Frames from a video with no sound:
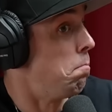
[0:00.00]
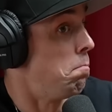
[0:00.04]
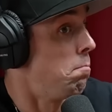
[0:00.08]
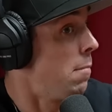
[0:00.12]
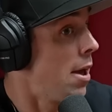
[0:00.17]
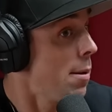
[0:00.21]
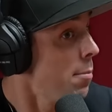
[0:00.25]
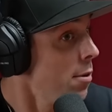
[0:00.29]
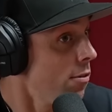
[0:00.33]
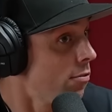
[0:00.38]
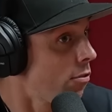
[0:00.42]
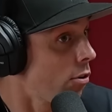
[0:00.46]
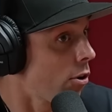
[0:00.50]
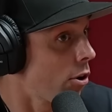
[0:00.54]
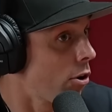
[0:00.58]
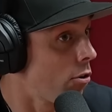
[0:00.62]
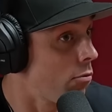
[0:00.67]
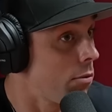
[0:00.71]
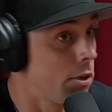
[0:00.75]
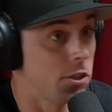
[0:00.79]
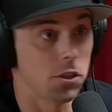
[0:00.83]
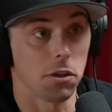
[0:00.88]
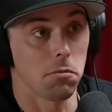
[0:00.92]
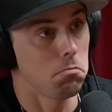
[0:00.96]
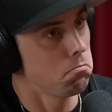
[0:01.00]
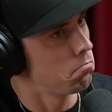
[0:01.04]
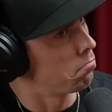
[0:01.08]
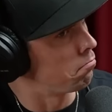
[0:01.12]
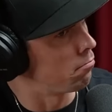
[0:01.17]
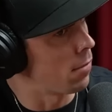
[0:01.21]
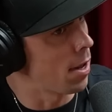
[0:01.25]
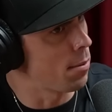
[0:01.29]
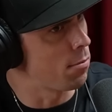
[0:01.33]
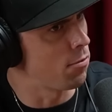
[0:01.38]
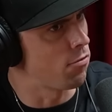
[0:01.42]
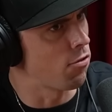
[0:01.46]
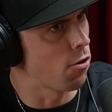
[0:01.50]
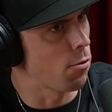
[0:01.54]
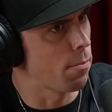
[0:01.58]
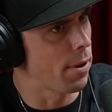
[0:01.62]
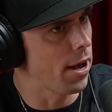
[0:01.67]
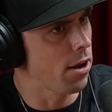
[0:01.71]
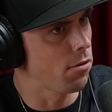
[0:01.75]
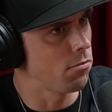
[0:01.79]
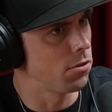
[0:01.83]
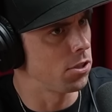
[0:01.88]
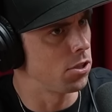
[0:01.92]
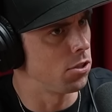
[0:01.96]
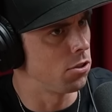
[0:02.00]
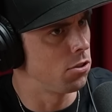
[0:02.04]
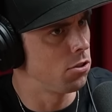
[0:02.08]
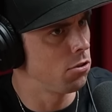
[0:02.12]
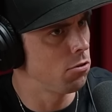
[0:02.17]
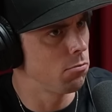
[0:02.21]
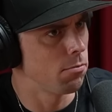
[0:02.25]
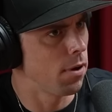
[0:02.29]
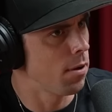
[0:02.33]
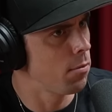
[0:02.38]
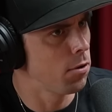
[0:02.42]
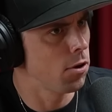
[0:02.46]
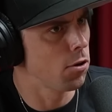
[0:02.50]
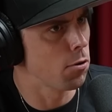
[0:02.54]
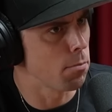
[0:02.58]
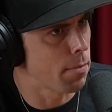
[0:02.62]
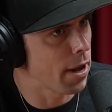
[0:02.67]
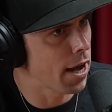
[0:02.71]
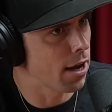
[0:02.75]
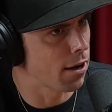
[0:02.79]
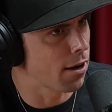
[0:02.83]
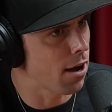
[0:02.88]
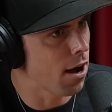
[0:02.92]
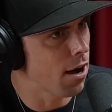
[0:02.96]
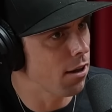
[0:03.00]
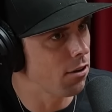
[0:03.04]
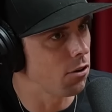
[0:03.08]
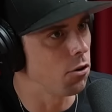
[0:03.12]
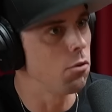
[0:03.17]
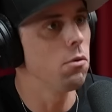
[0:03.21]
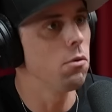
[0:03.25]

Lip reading: Maybe for a good reason, maybe for a bad reason too. Maybe you're a bad guy,